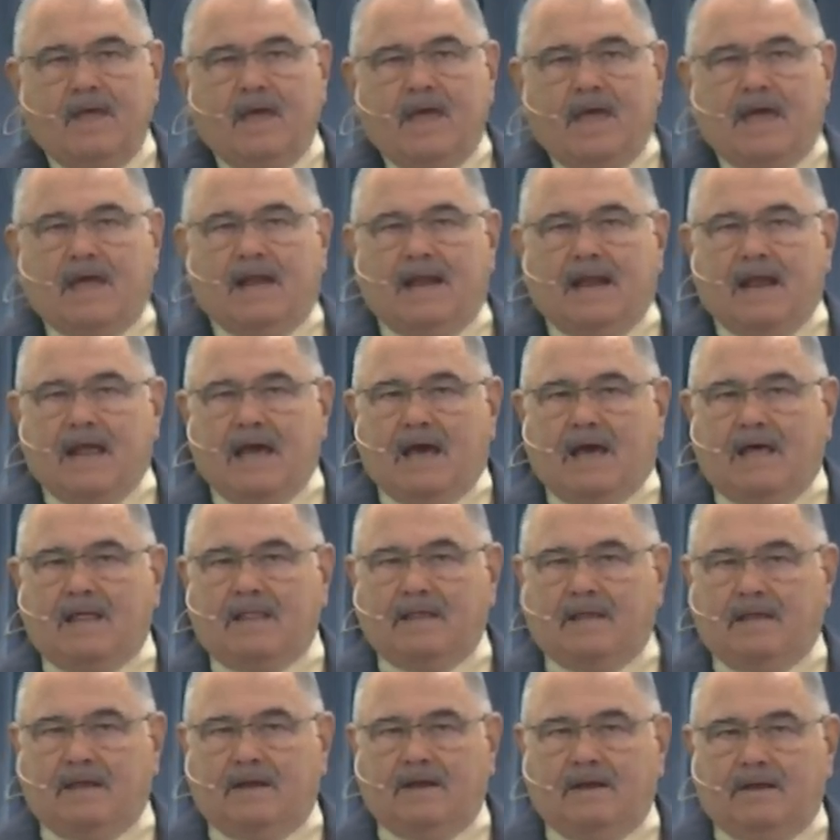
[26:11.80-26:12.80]
And now,
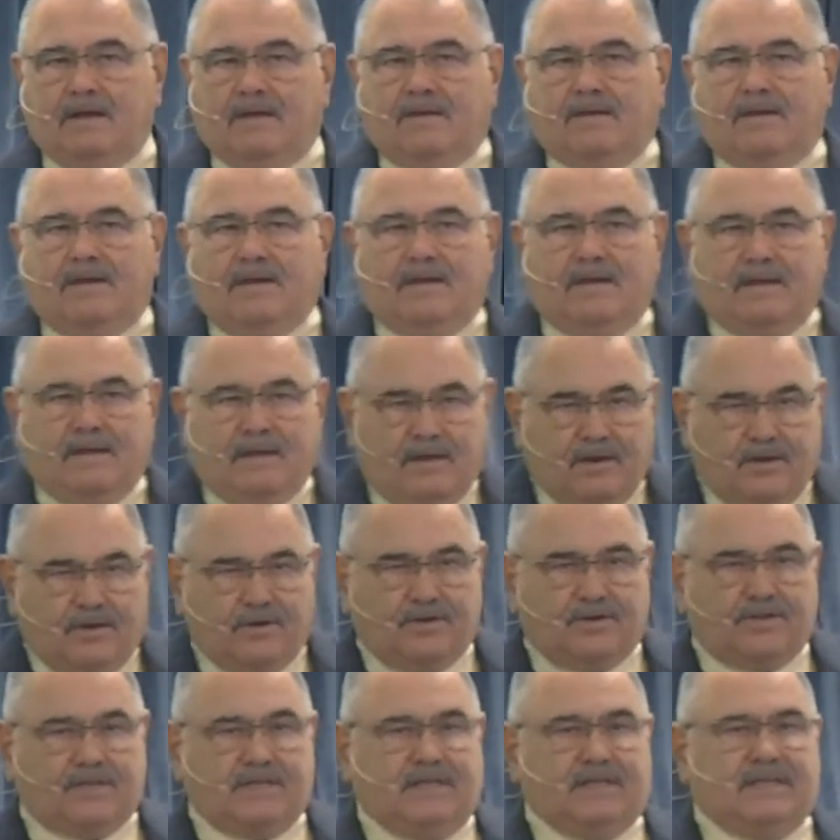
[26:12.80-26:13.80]
then,
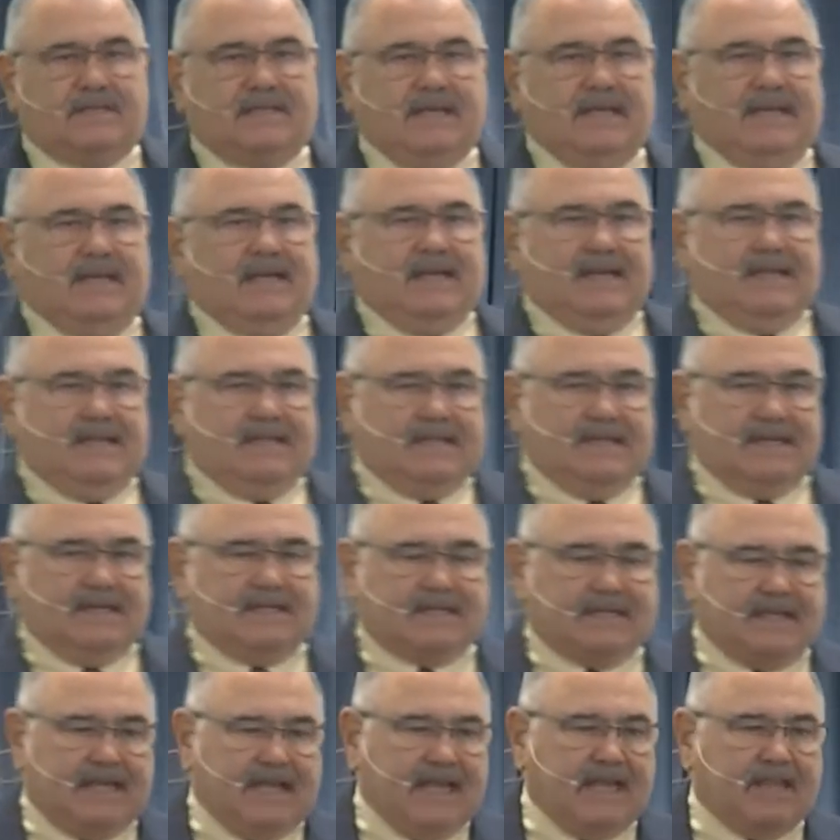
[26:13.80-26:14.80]
here's if the
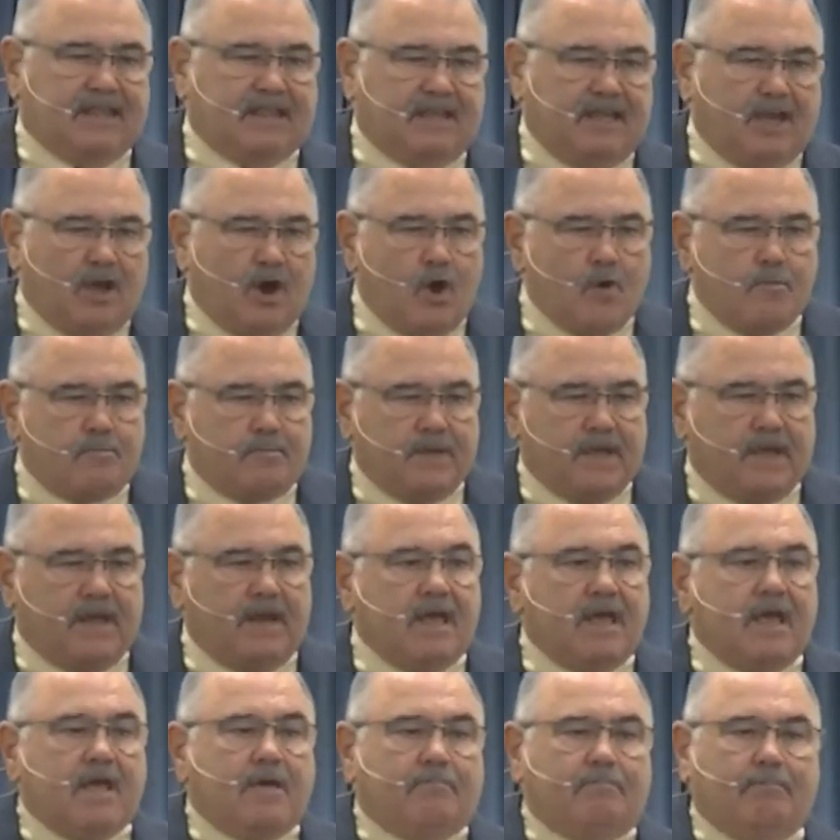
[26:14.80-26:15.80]
this
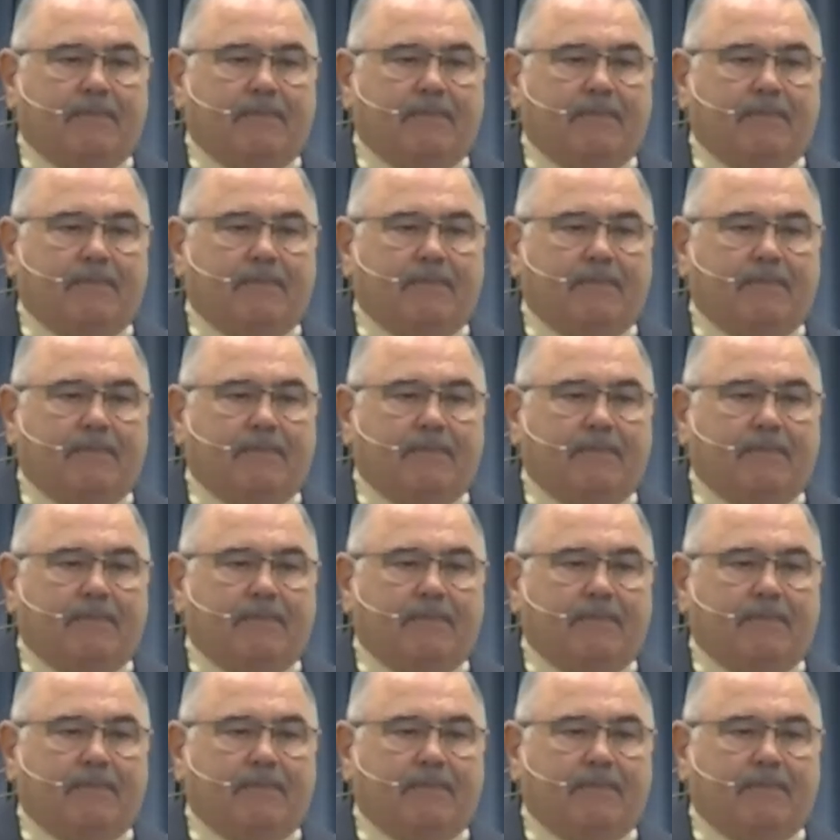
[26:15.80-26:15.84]
Ethiopian